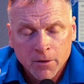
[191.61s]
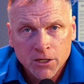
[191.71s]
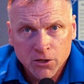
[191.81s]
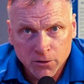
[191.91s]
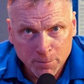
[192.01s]

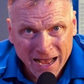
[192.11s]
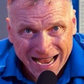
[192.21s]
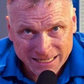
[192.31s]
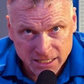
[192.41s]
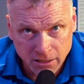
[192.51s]
you're
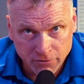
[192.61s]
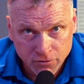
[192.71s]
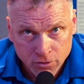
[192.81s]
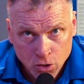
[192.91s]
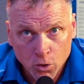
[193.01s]

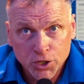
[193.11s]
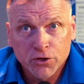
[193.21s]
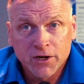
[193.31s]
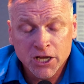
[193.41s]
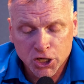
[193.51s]
positive, or
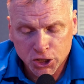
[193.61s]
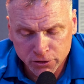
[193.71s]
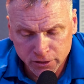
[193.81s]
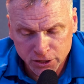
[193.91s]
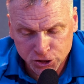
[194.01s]
you're an
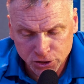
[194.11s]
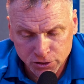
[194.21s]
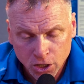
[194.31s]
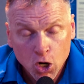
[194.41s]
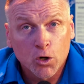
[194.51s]

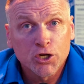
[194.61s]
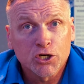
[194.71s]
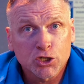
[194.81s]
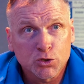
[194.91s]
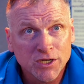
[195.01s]
encourager, or
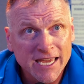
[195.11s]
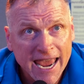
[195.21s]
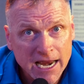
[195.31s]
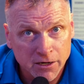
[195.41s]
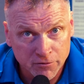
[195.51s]
you're
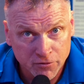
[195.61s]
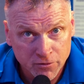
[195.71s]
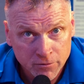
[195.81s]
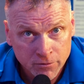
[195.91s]
creative,